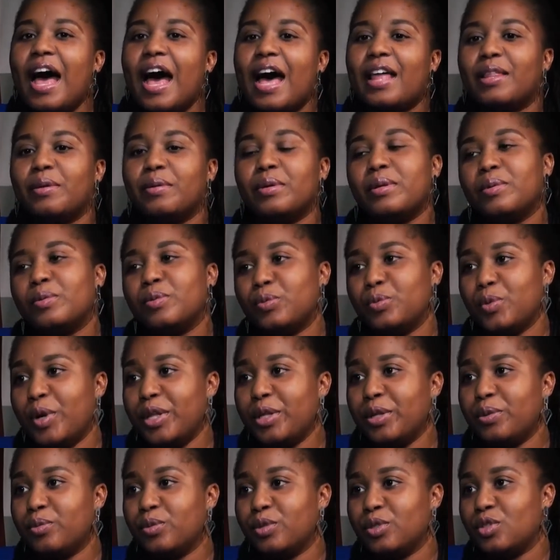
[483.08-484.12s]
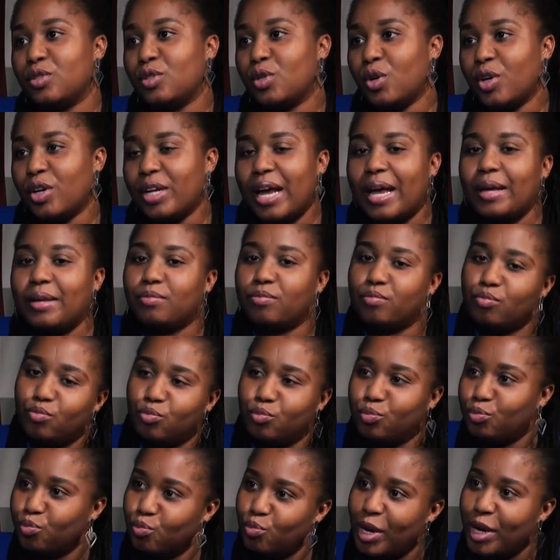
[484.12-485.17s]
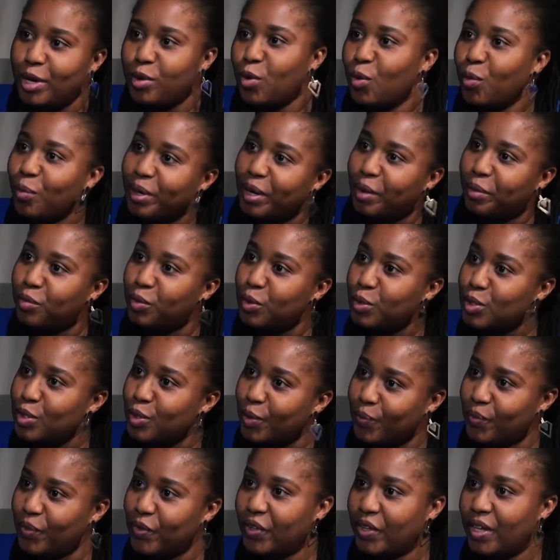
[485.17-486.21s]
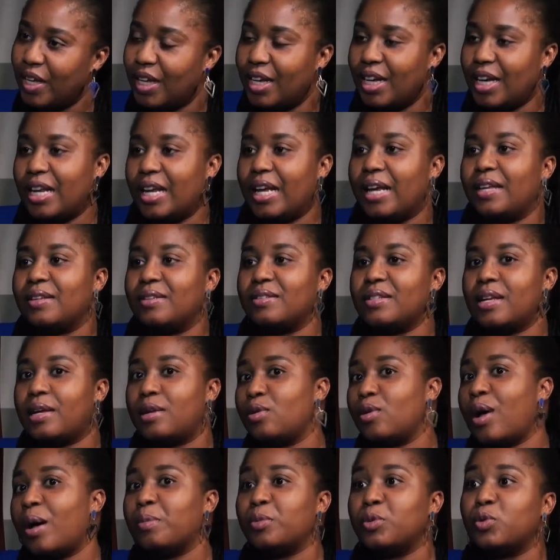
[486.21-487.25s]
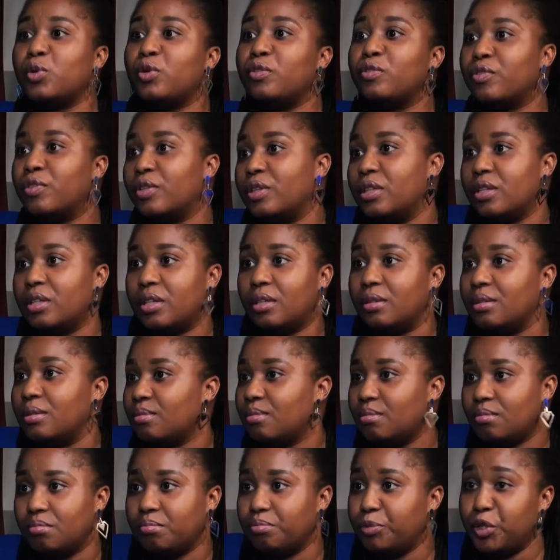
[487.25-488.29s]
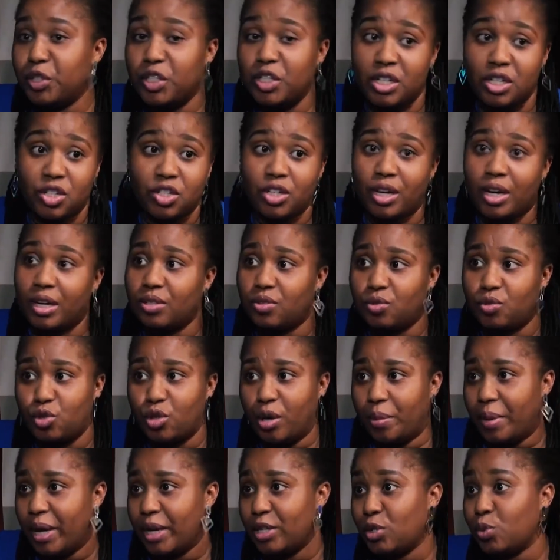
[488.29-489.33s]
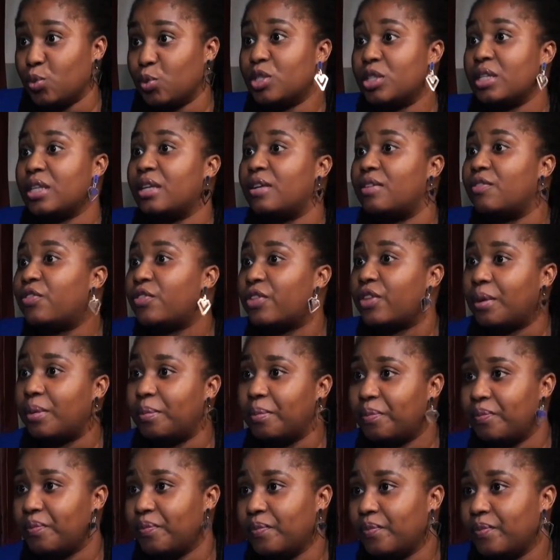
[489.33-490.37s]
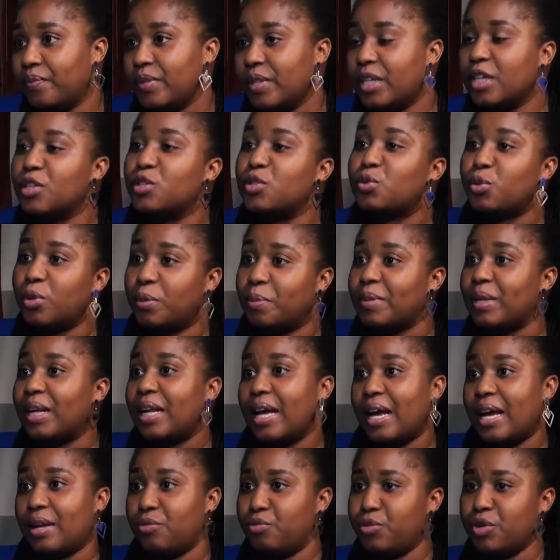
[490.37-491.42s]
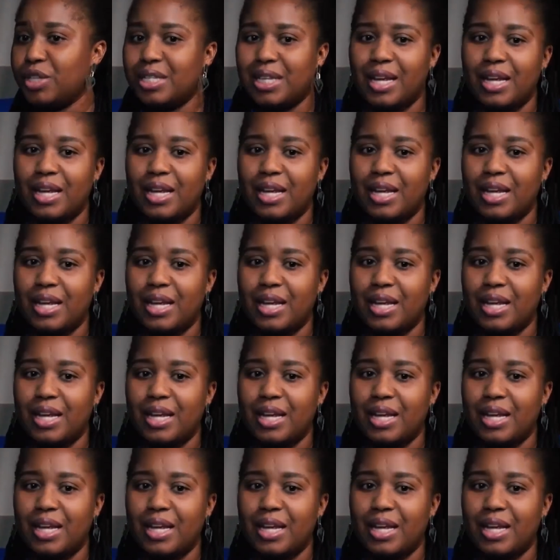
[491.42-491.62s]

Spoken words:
And then when it was done, I went home and I wrote something. And I said, I'm looking for the person in charge of drama. I just want to give them a script that I had written.